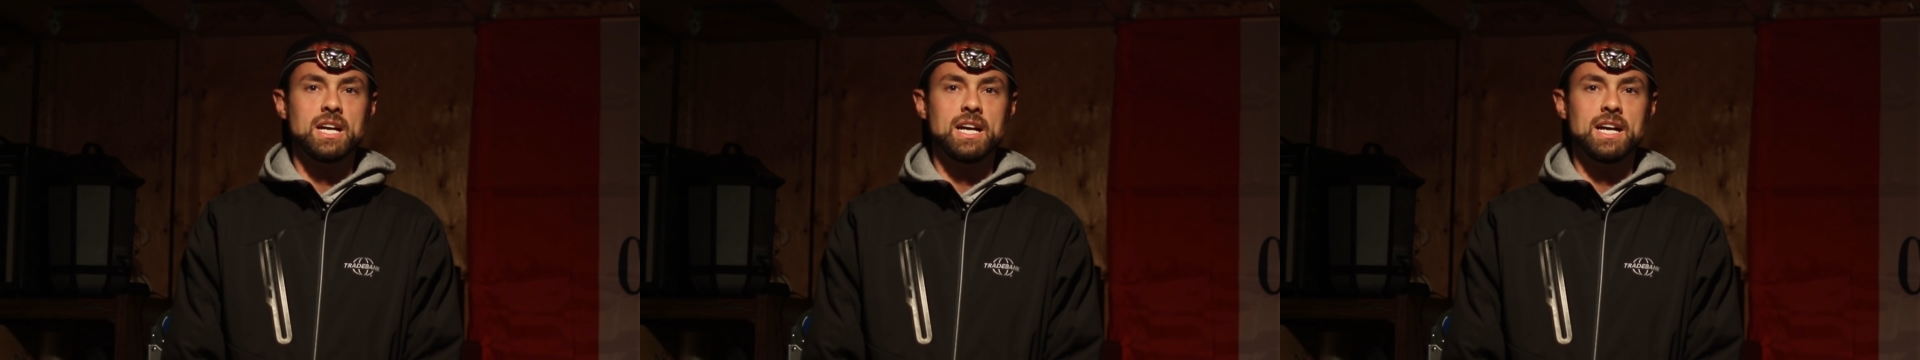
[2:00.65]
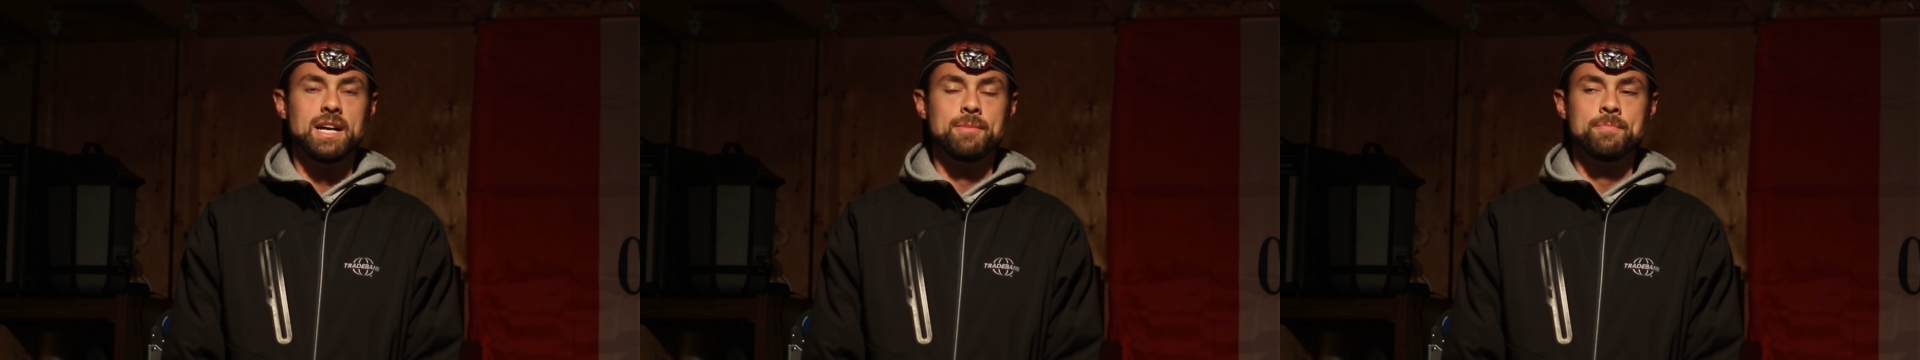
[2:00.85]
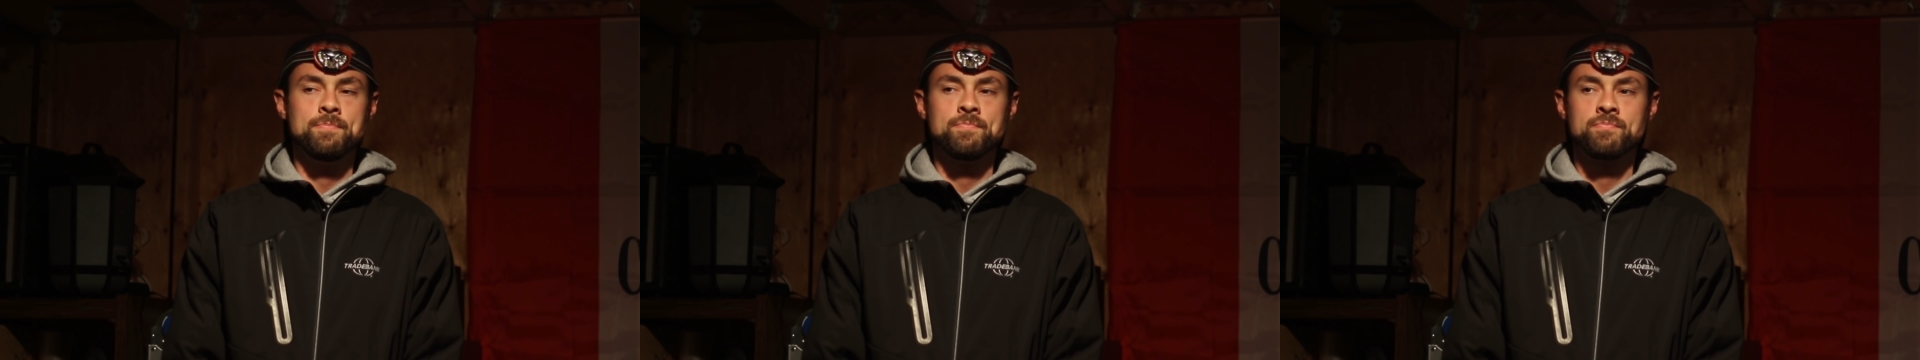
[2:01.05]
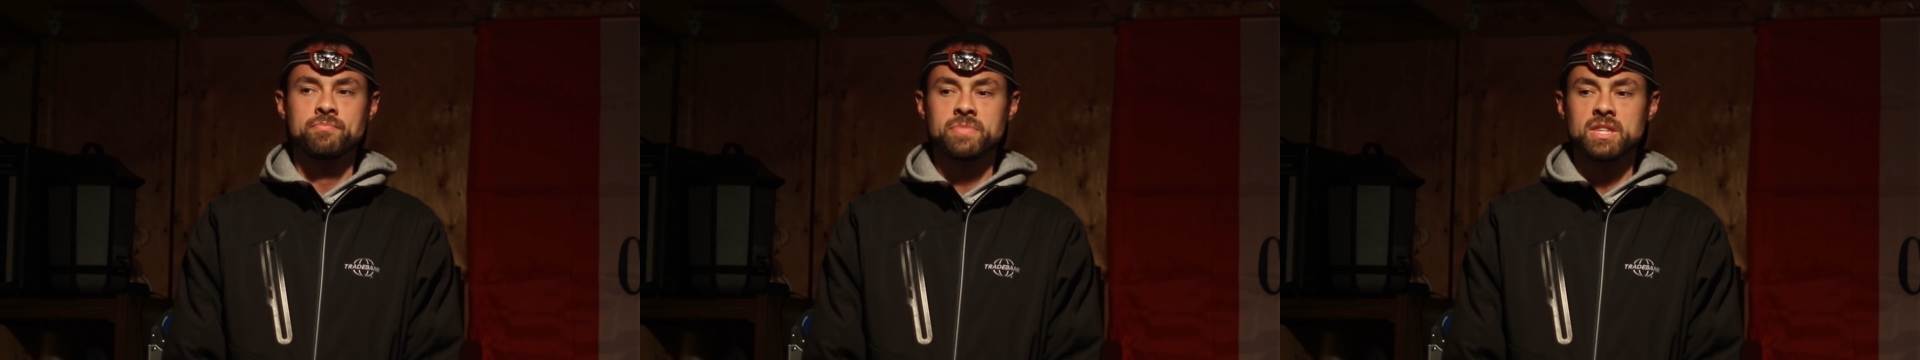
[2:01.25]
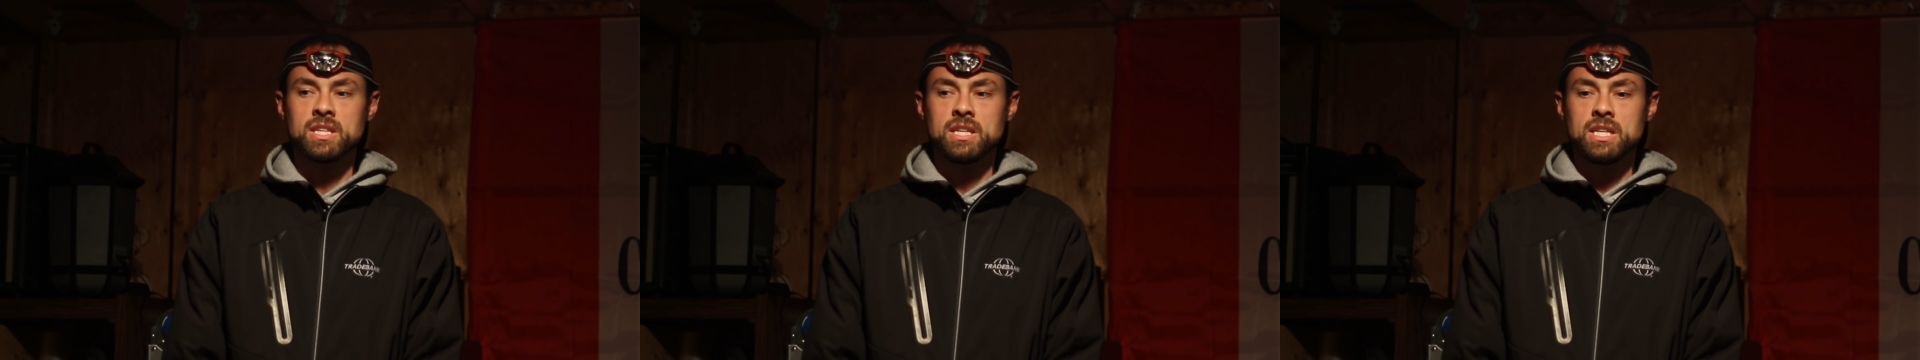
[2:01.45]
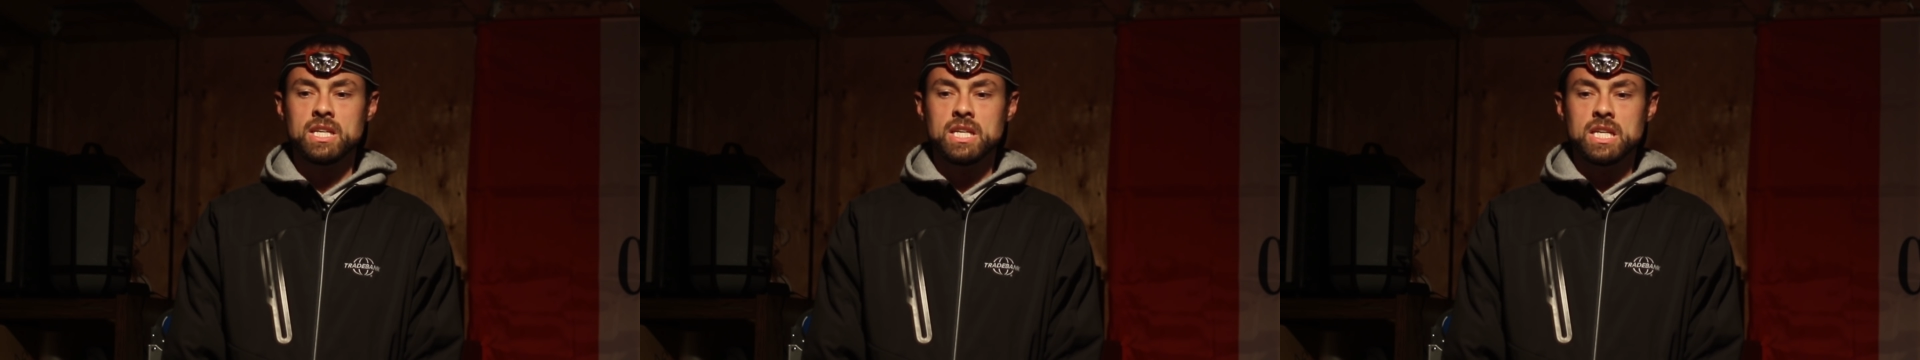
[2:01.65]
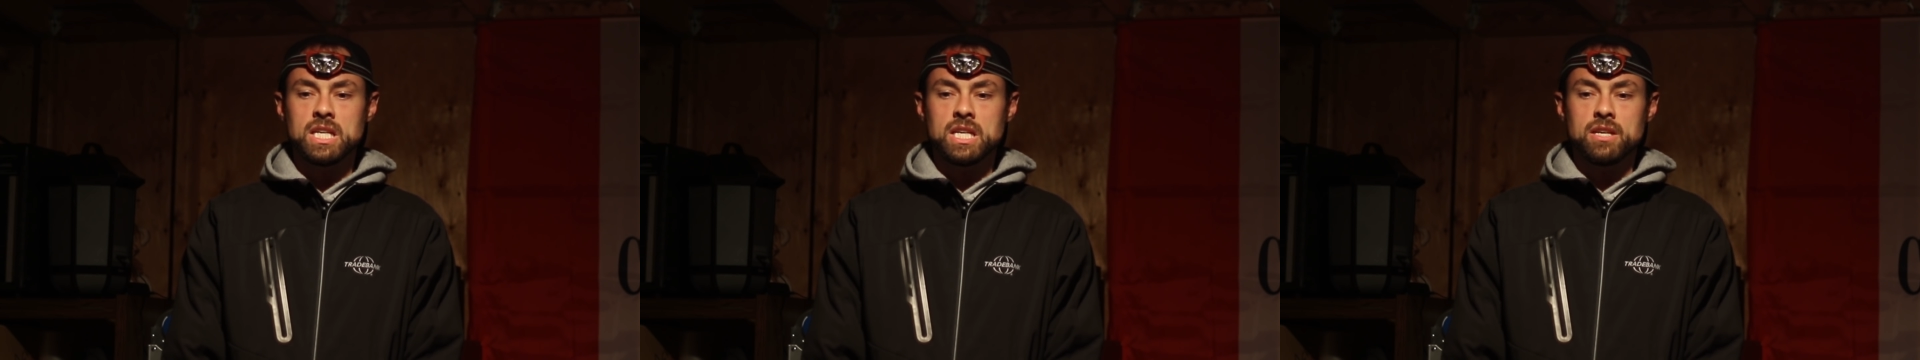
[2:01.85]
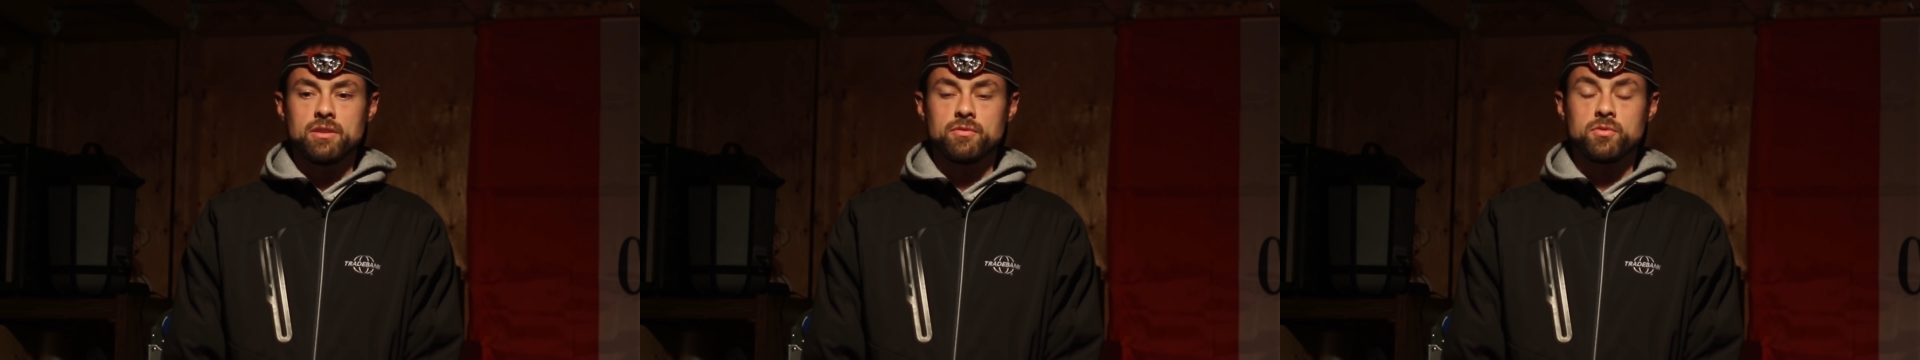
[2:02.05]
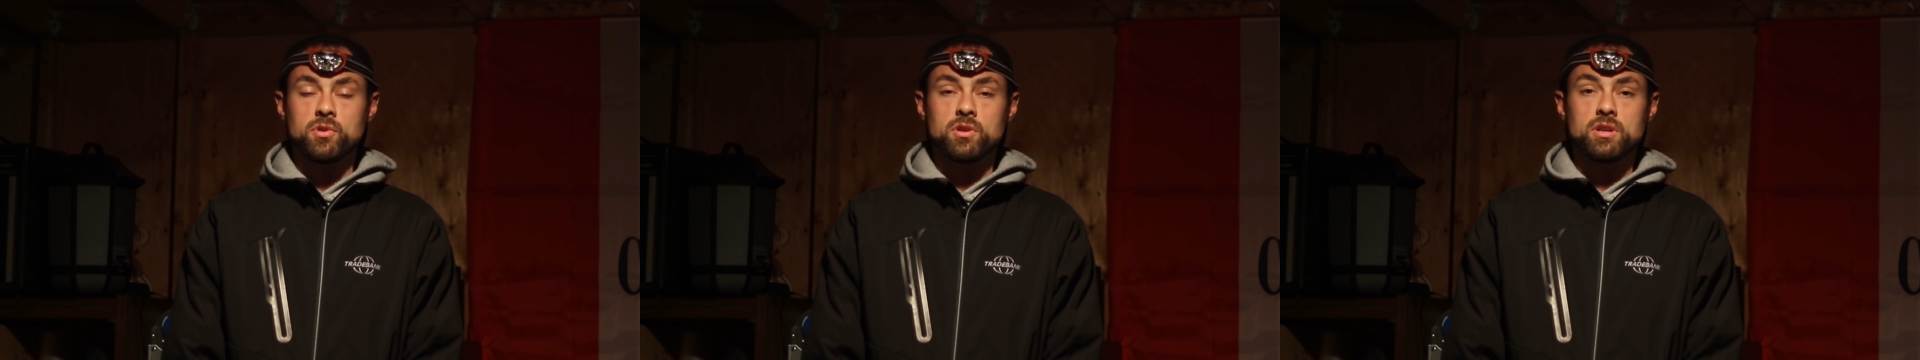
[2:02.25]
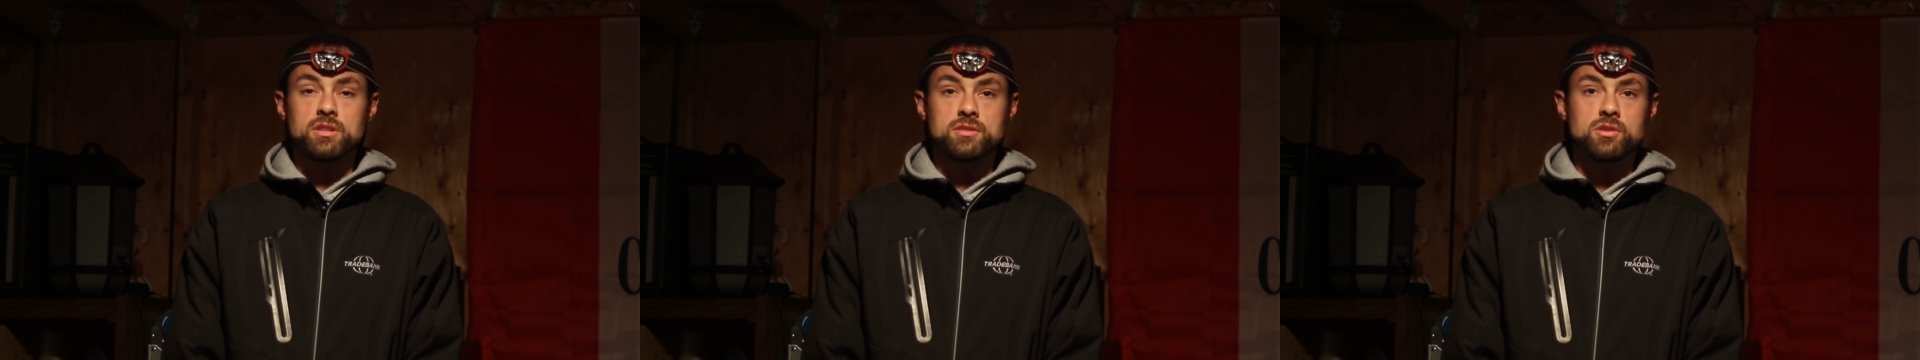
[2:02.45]
Um,
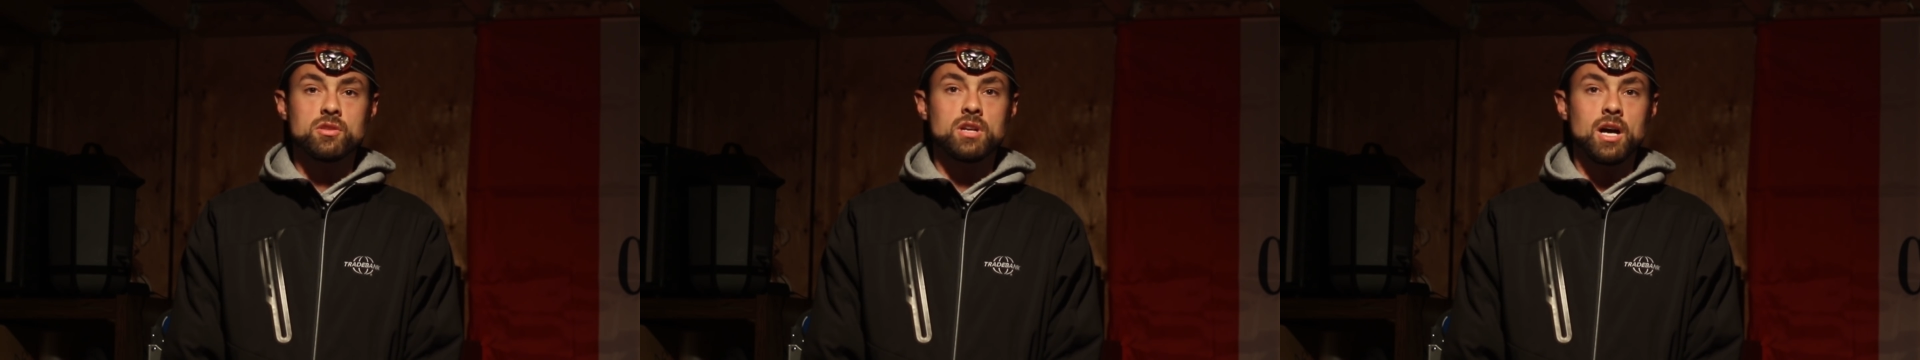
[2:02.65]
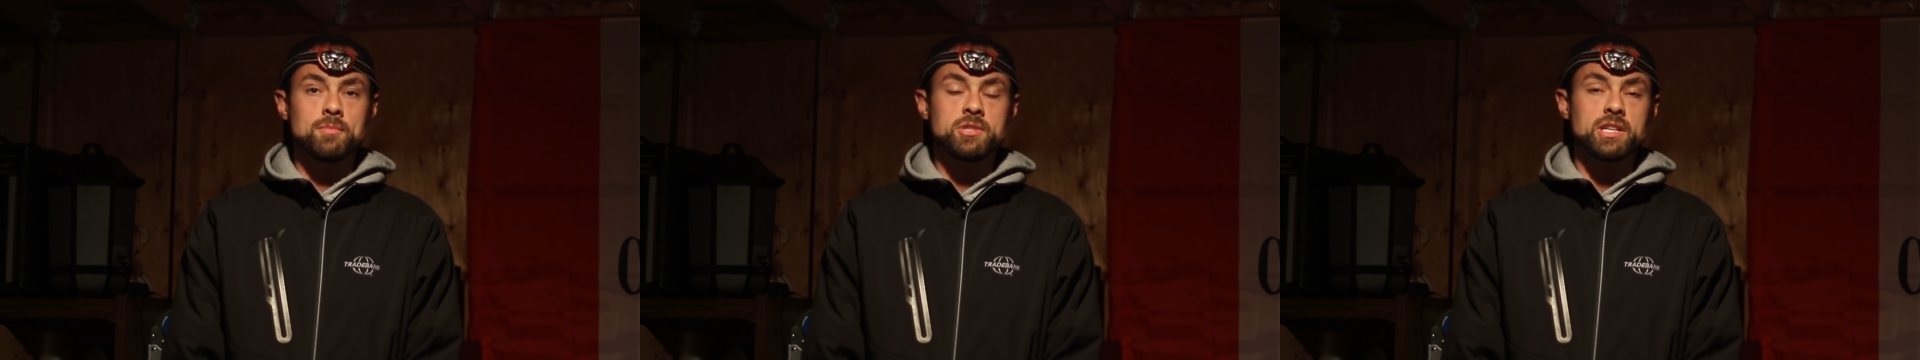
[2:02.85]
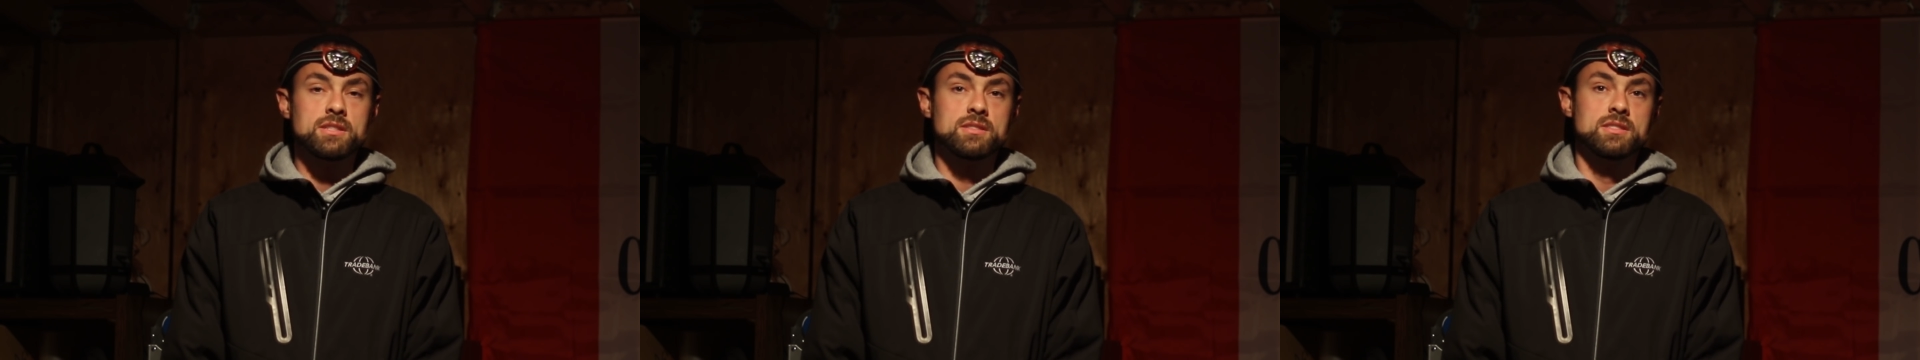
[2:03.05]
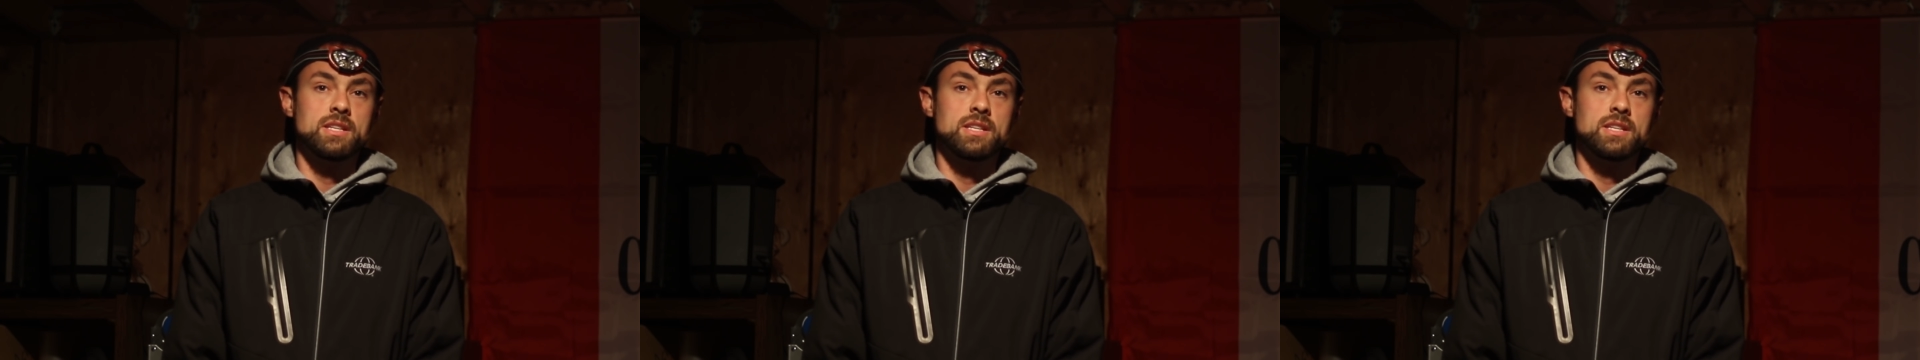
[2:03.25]
for certain objects,